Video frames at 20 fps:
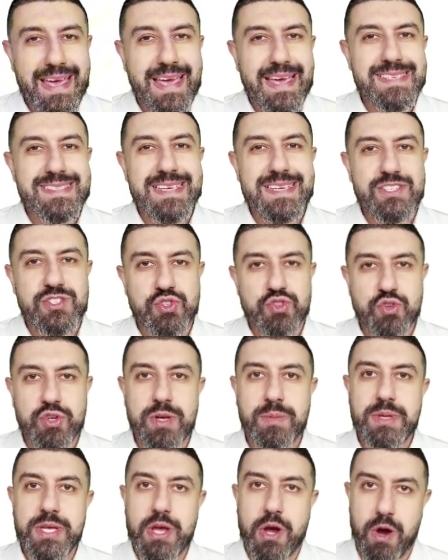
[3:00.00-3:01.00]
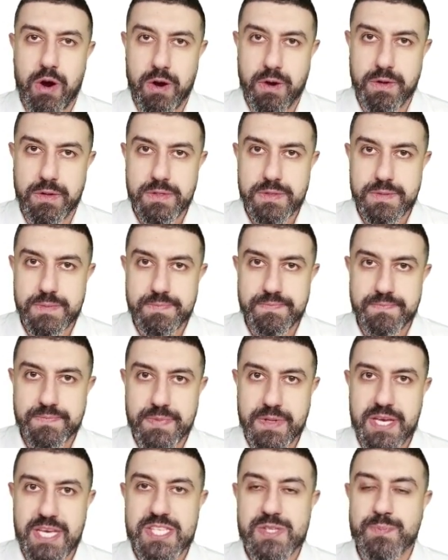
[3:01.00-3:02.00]
is extremely hard,
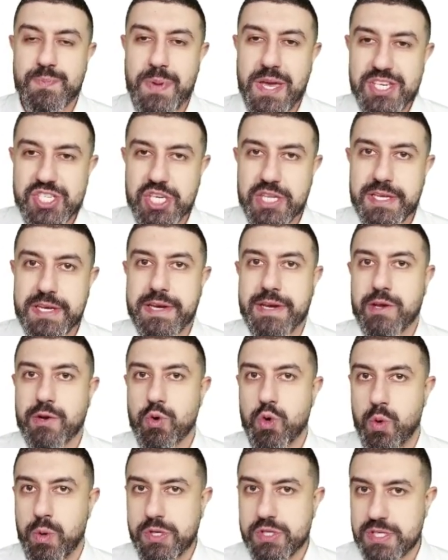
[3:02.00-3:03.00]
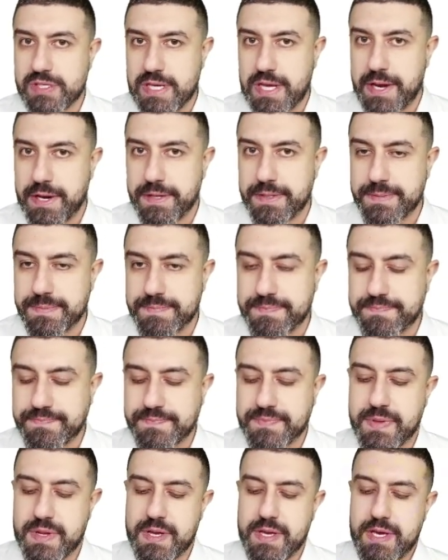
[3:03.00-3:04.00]
especially in a growing society.
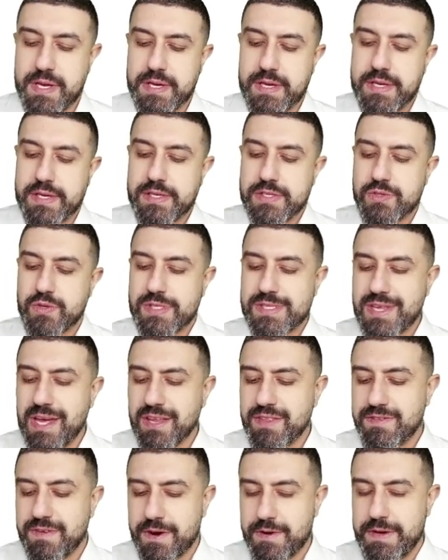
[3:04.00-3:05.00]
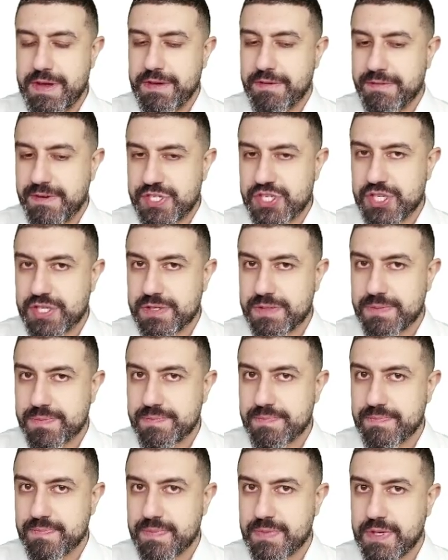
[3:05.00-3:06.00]
So it's not very efficient.
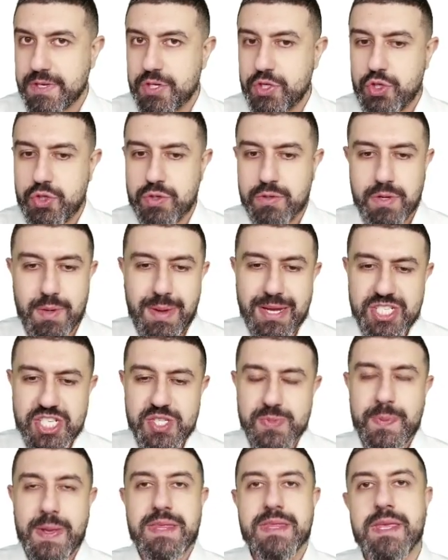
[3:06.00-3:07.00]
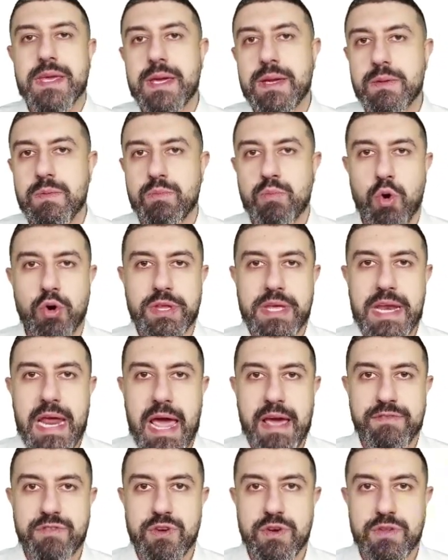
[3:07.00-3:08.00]
Imagine spending more than
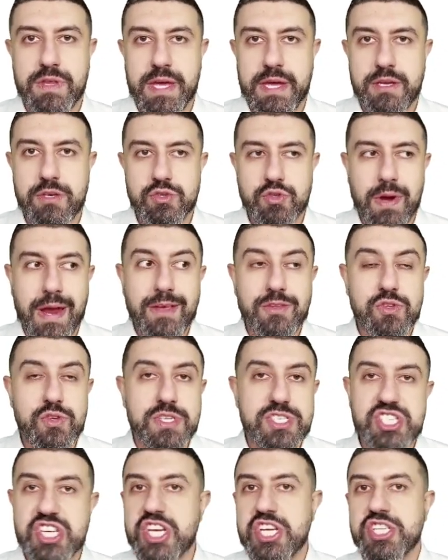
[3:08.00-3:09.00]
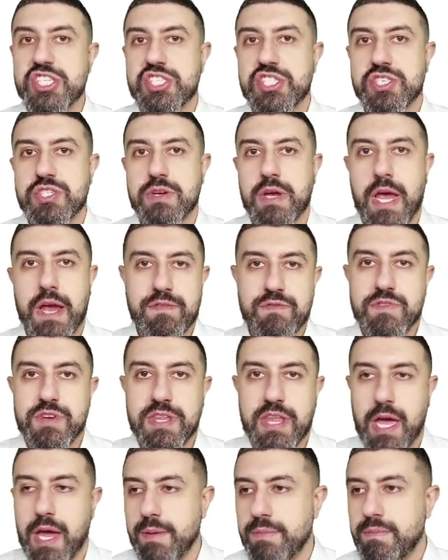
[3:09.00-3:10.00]
half your day trying to exchange every
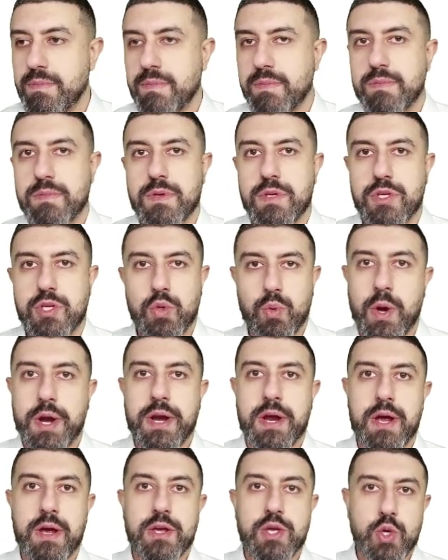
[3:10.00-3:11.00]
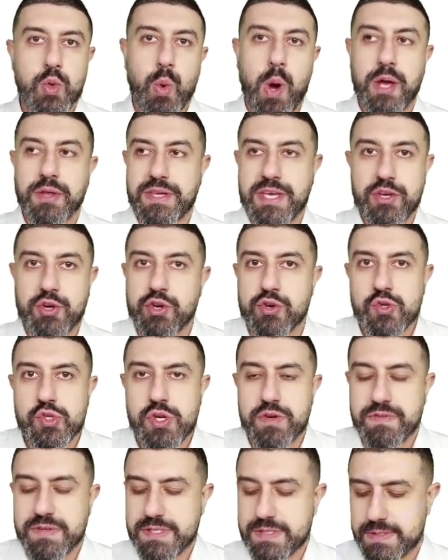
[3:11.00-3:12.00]
time you want a good or
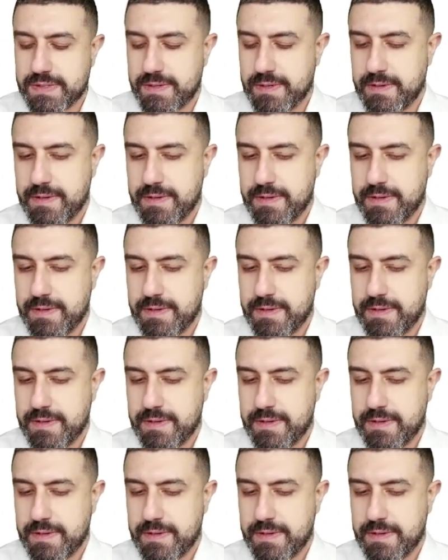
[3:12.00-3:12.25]
service.